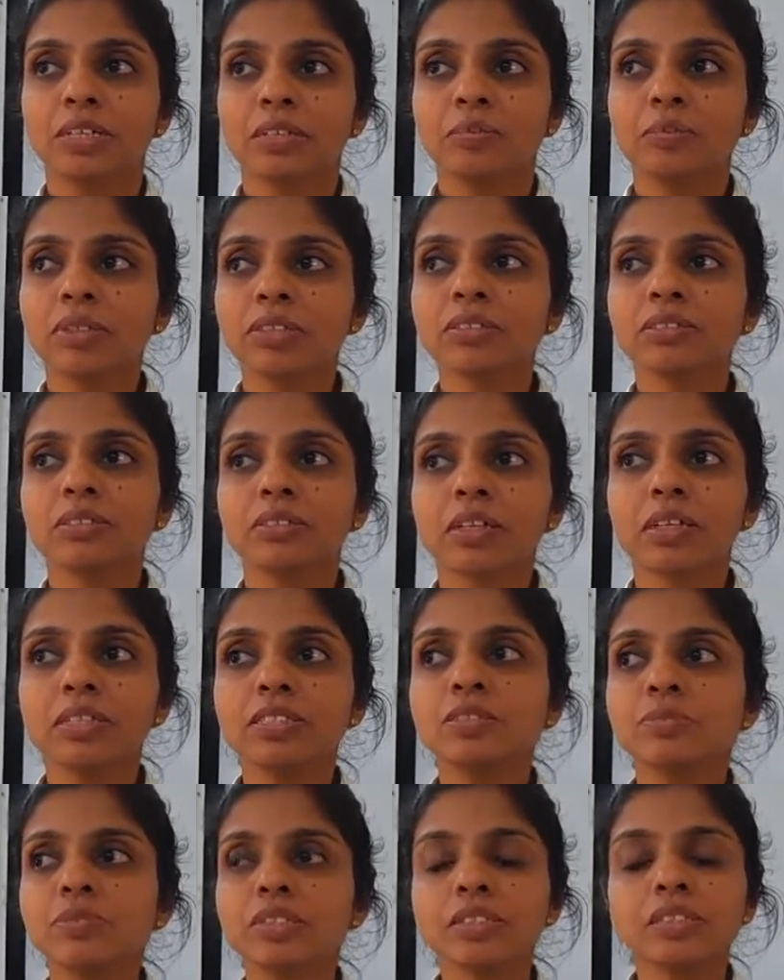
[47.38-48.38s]
But
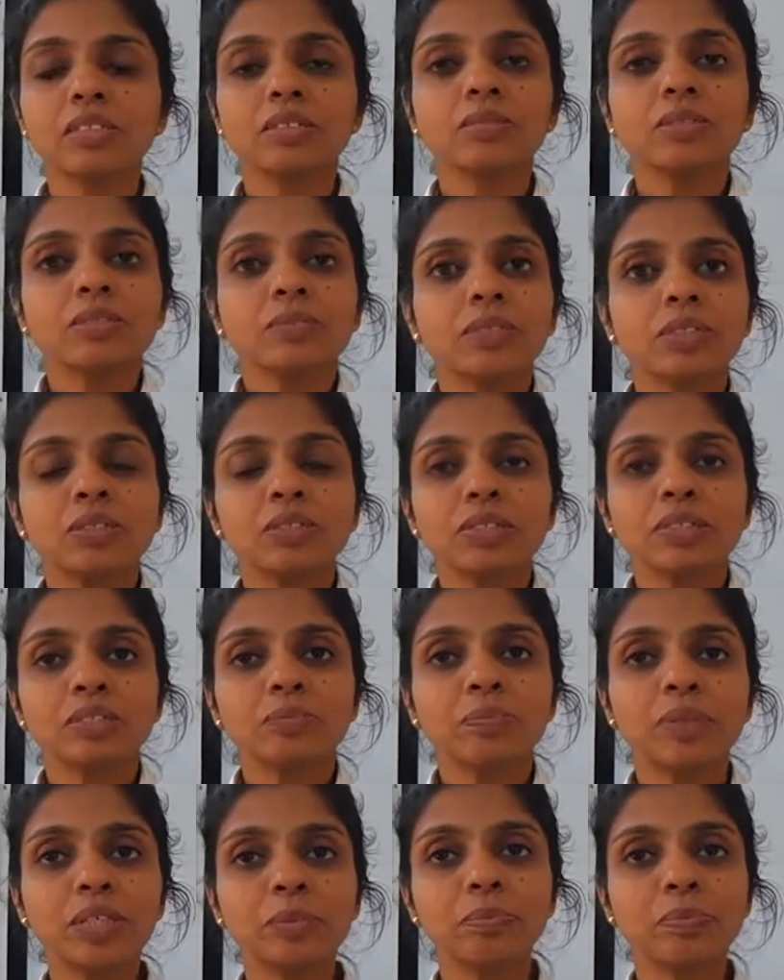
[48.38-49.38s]
ultimately, when we look
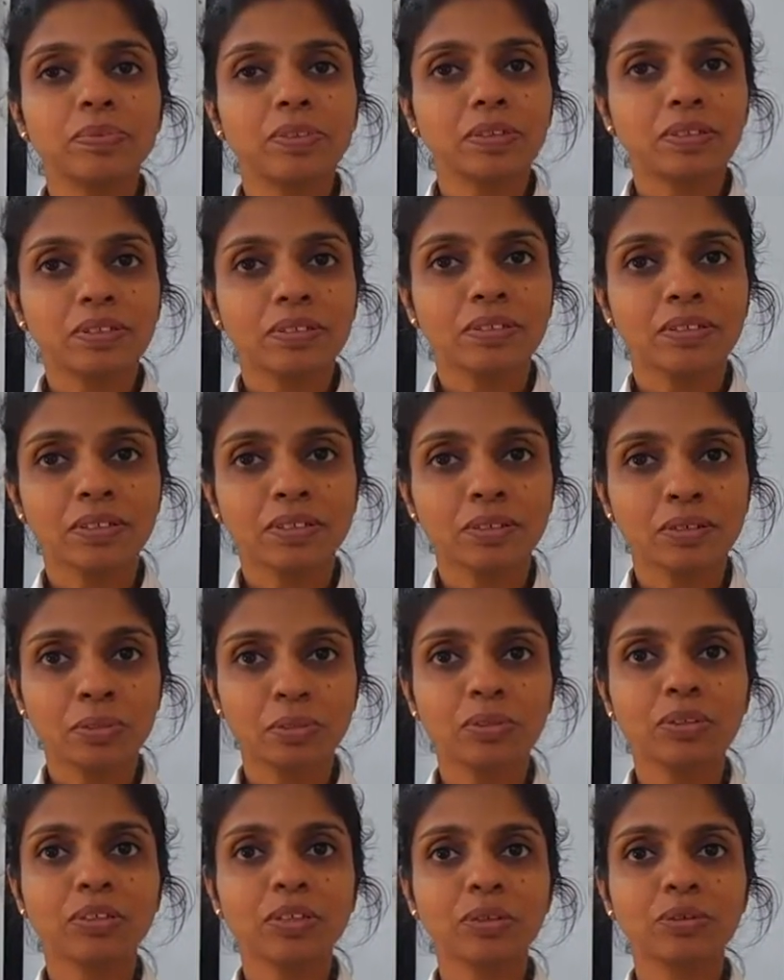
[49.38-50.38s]
at people
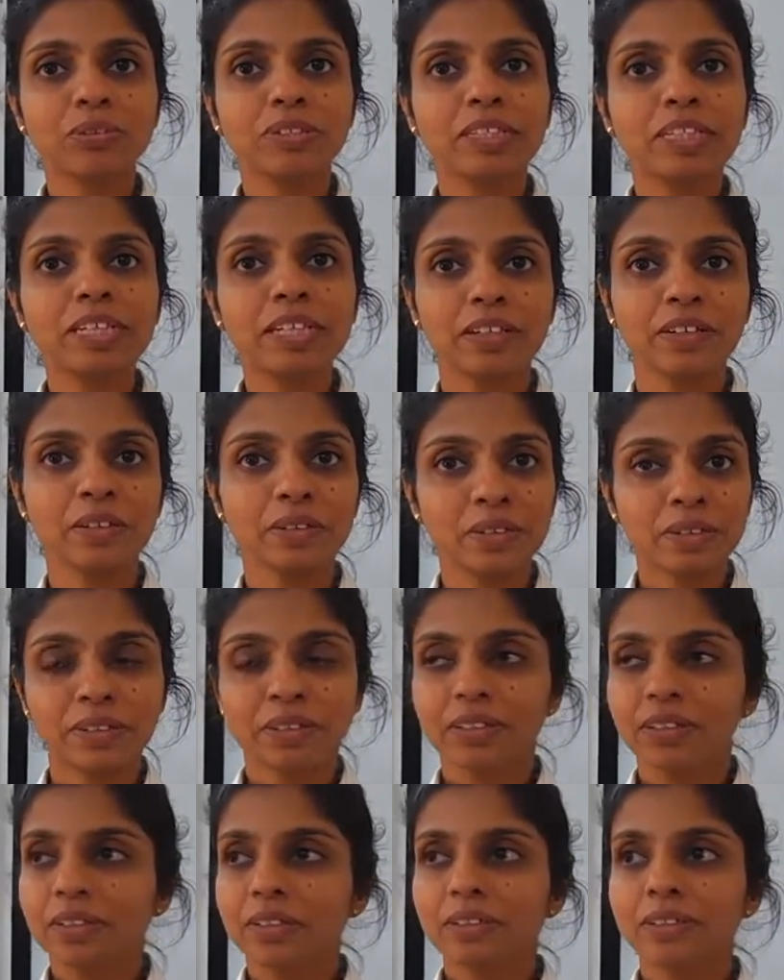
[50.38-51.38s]
who are out there,
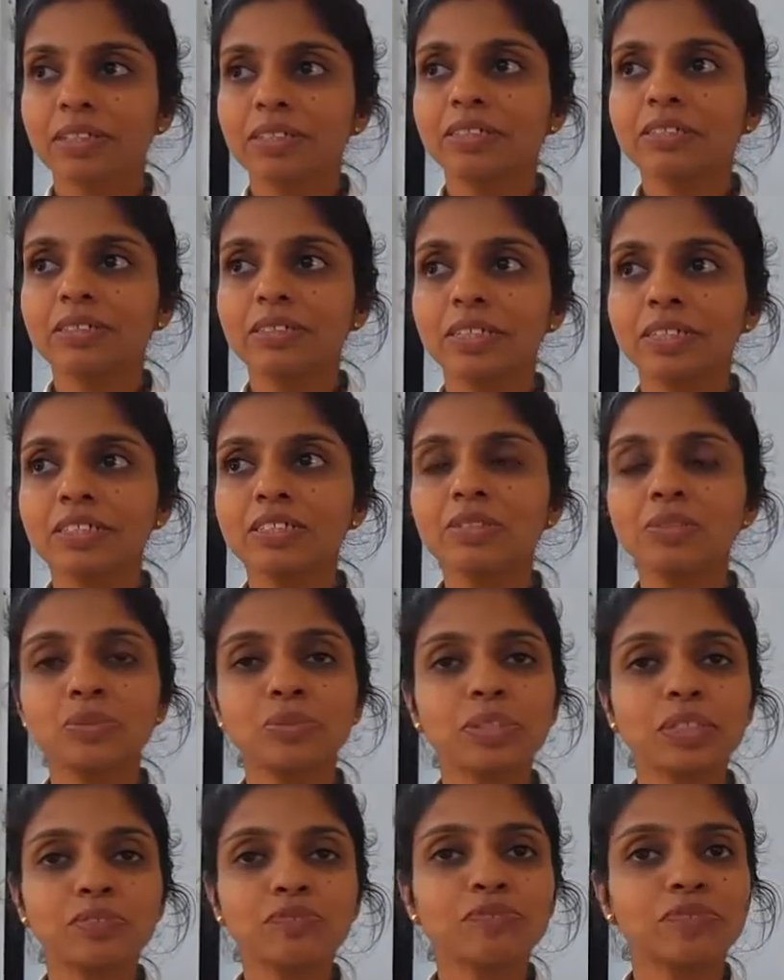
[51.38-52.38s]
then there is
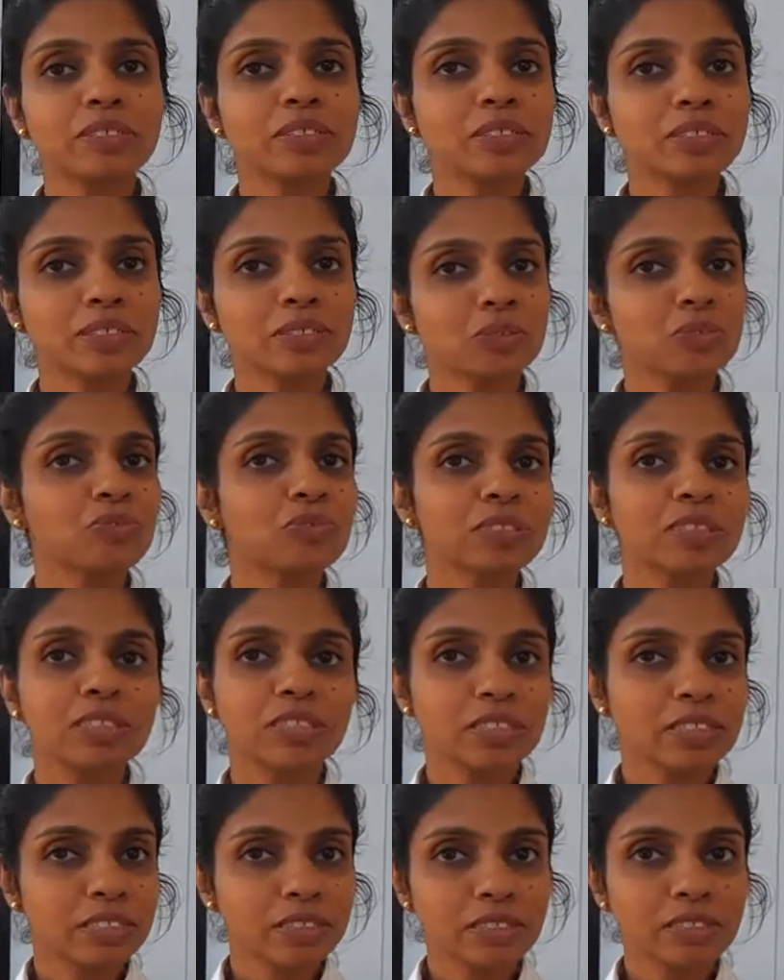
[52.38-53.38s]
no difference over the
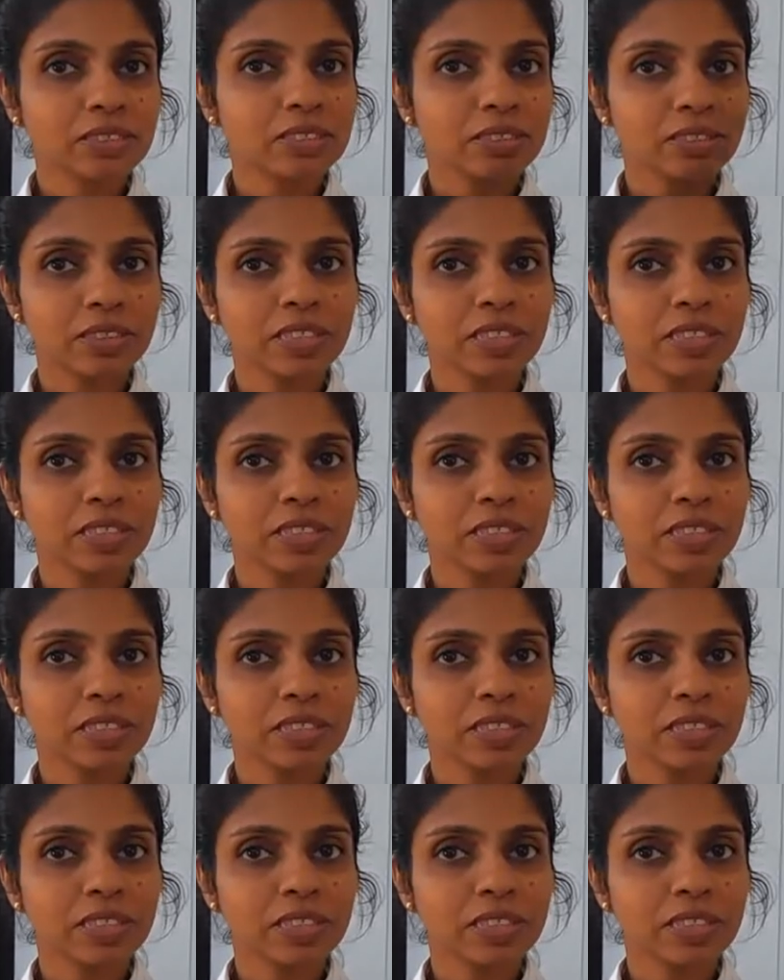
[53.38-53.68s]
years.